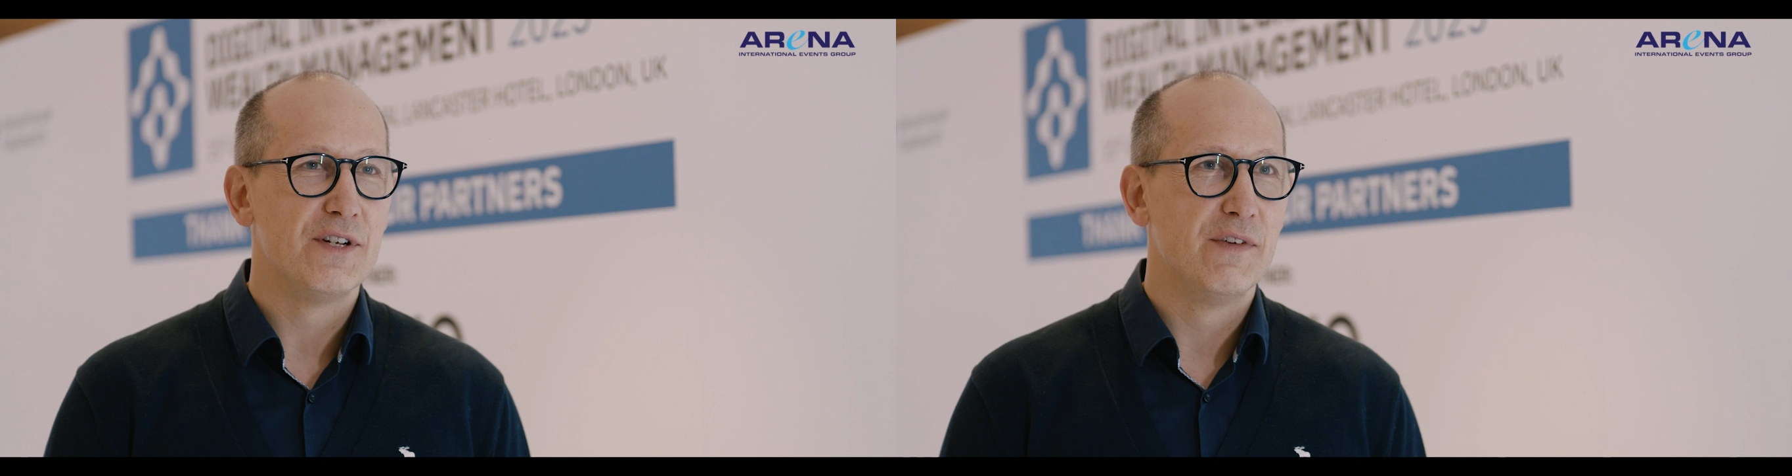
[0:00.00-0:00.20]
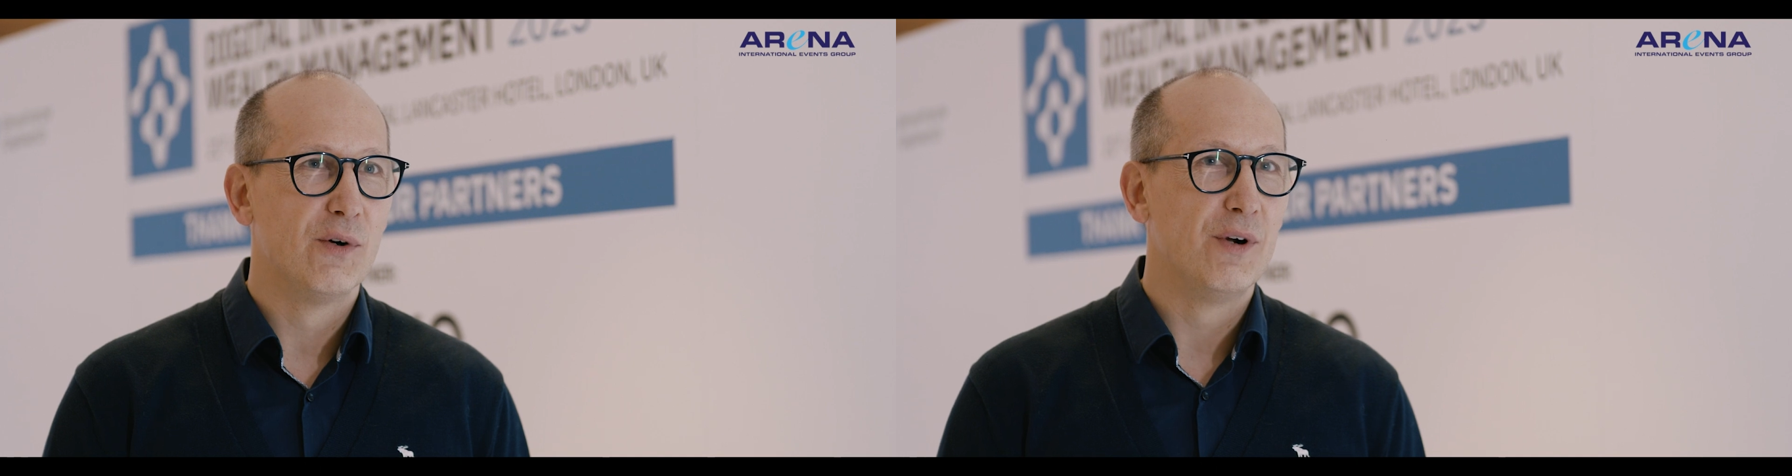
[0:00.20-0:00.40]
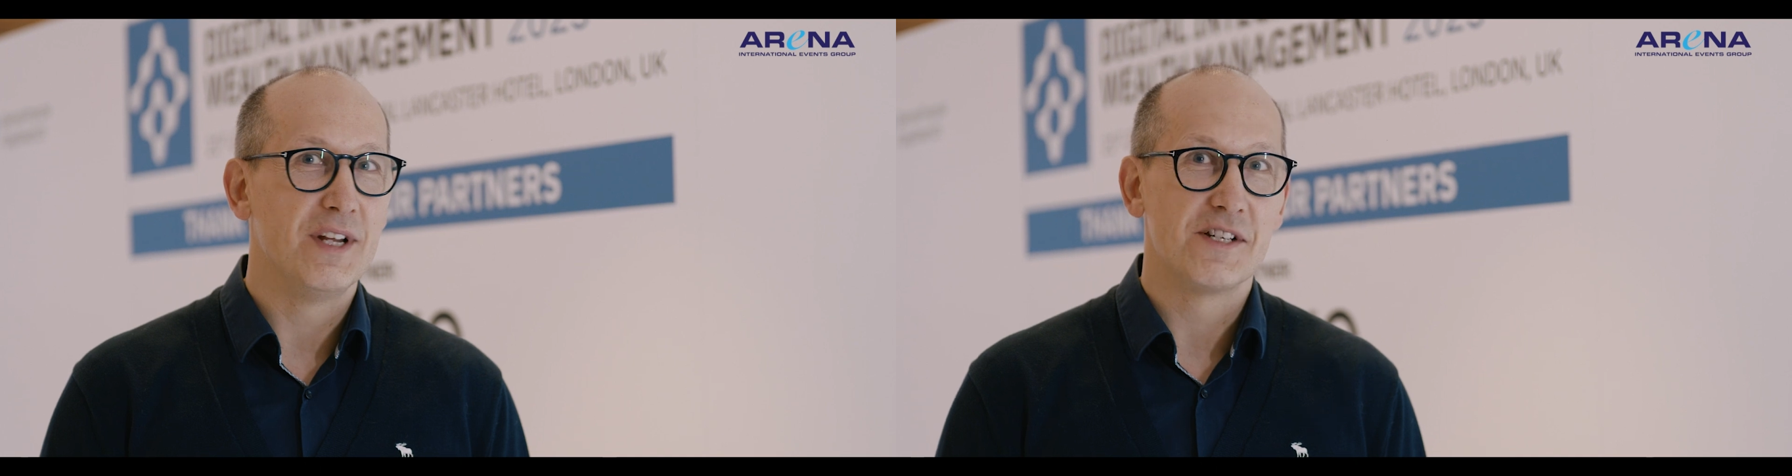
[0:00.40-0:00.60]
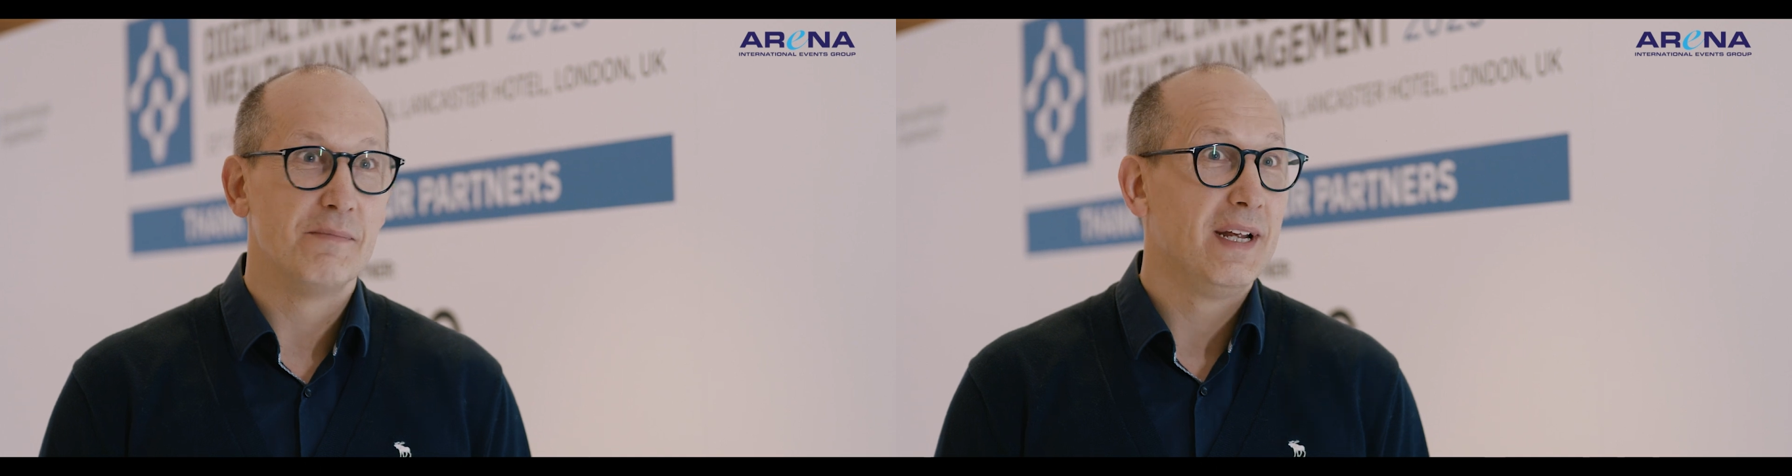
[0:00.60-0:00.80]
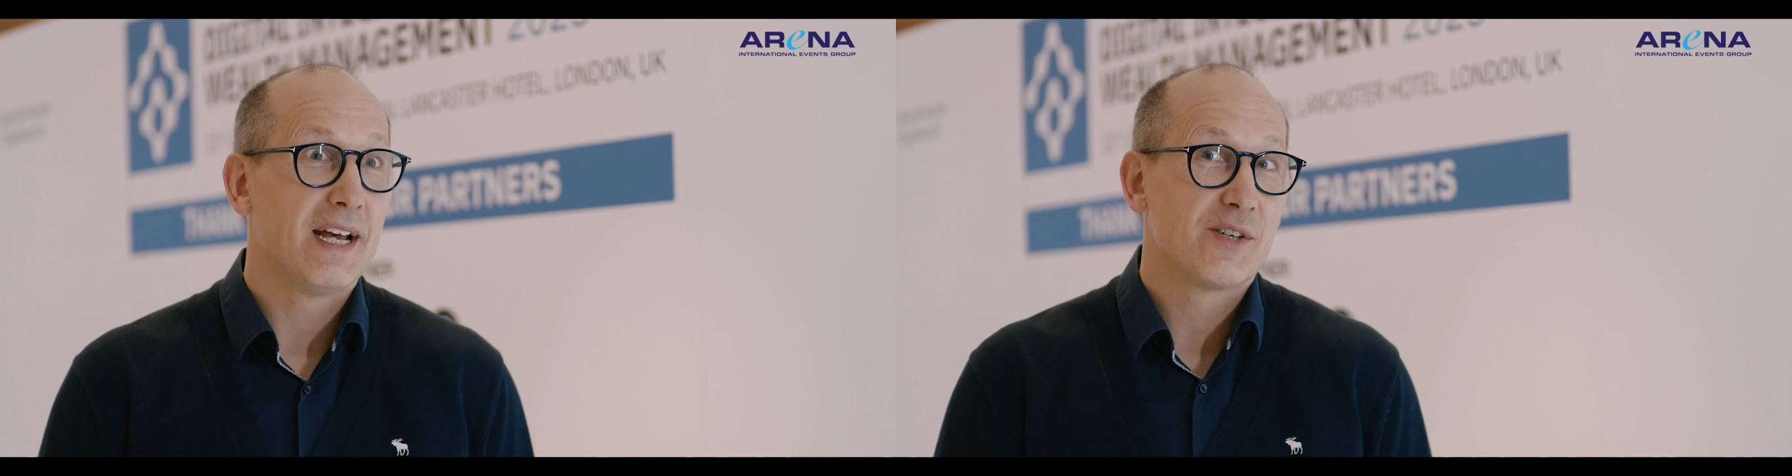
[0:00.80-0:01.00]
front of an audience
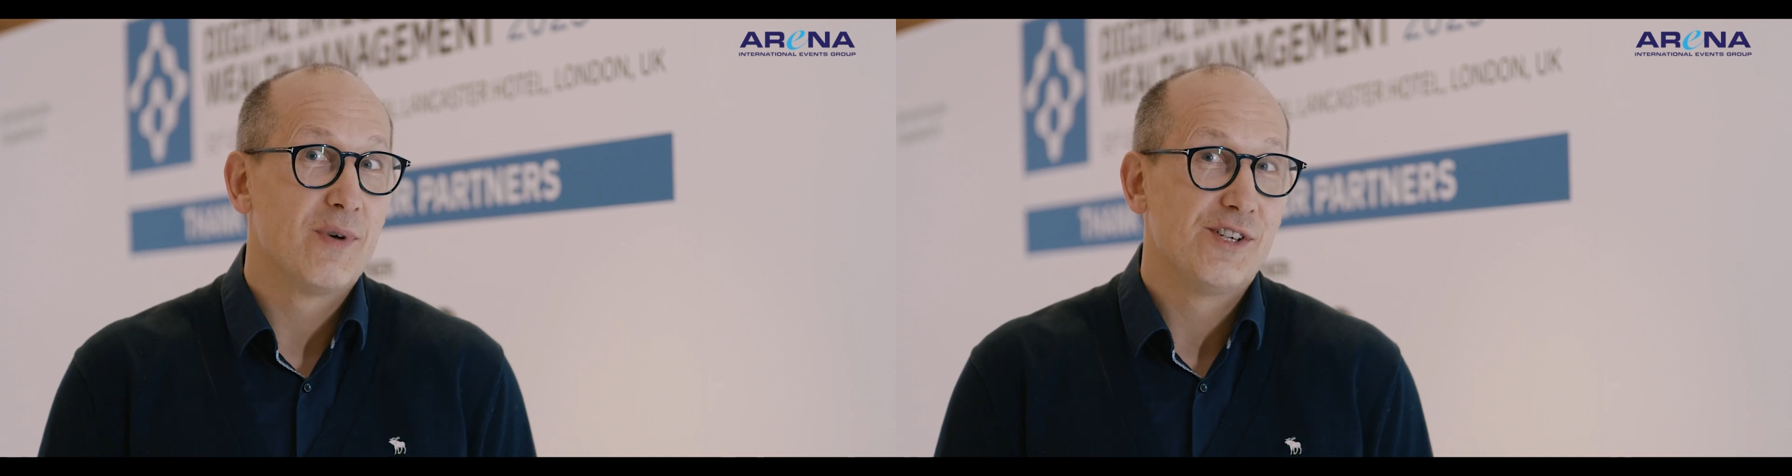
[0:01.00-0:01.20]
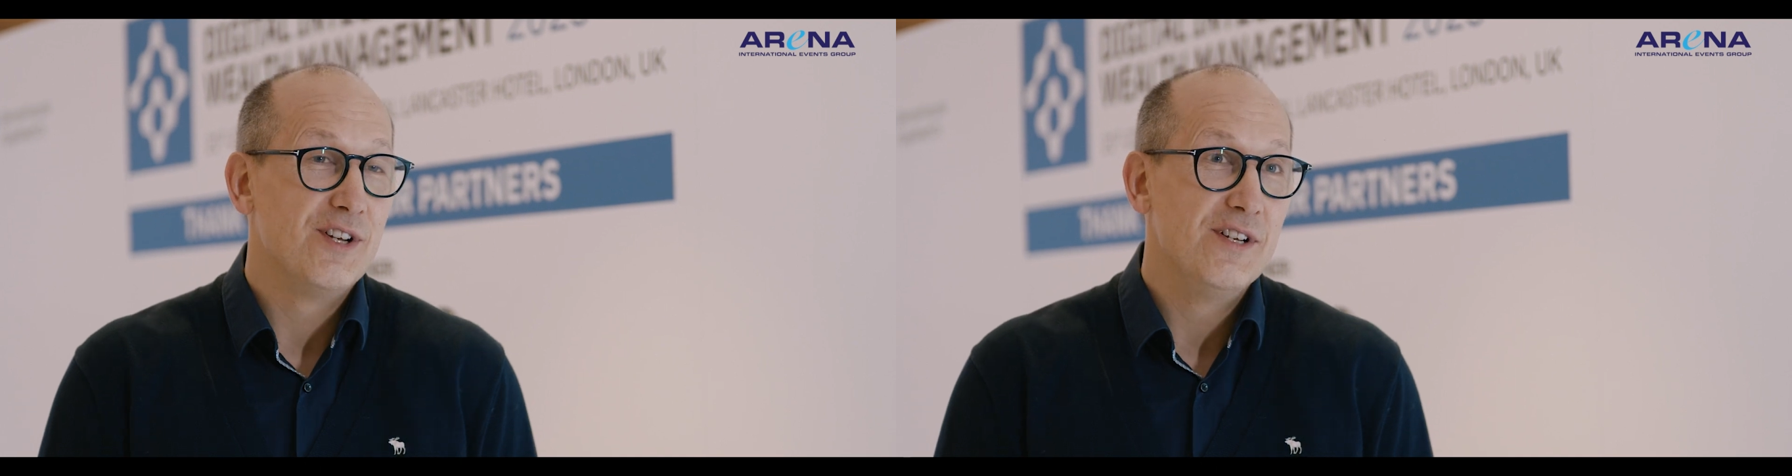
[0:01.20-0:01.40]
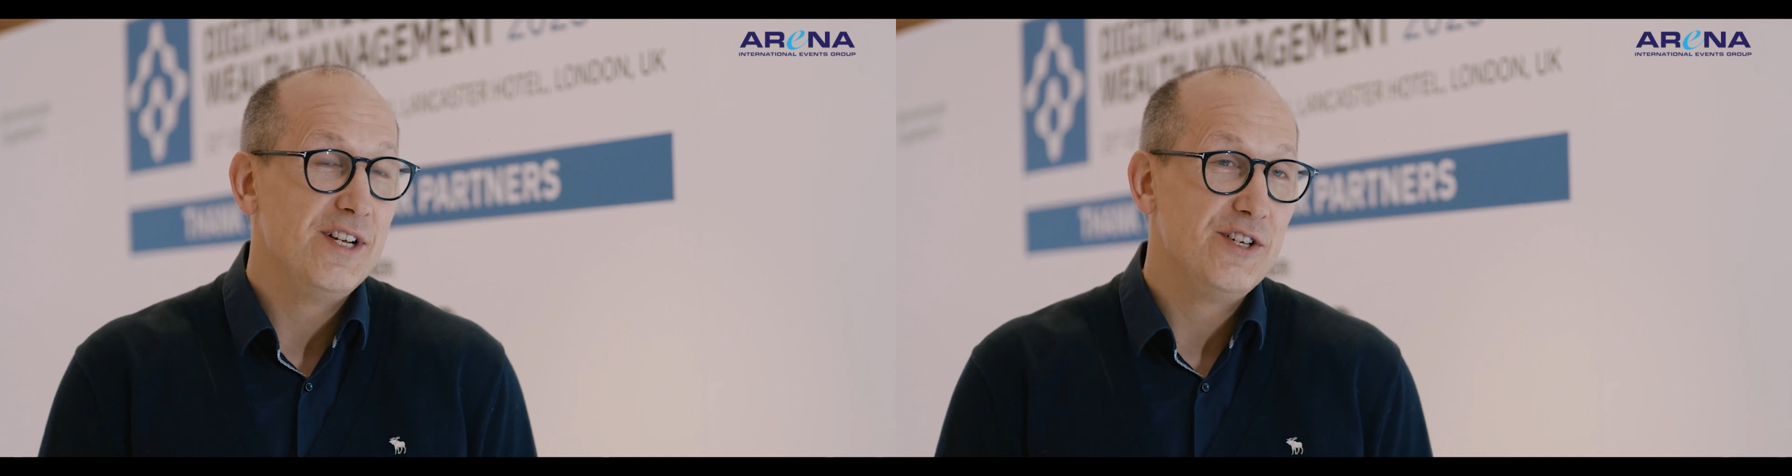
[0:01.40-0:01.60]
and being asked questions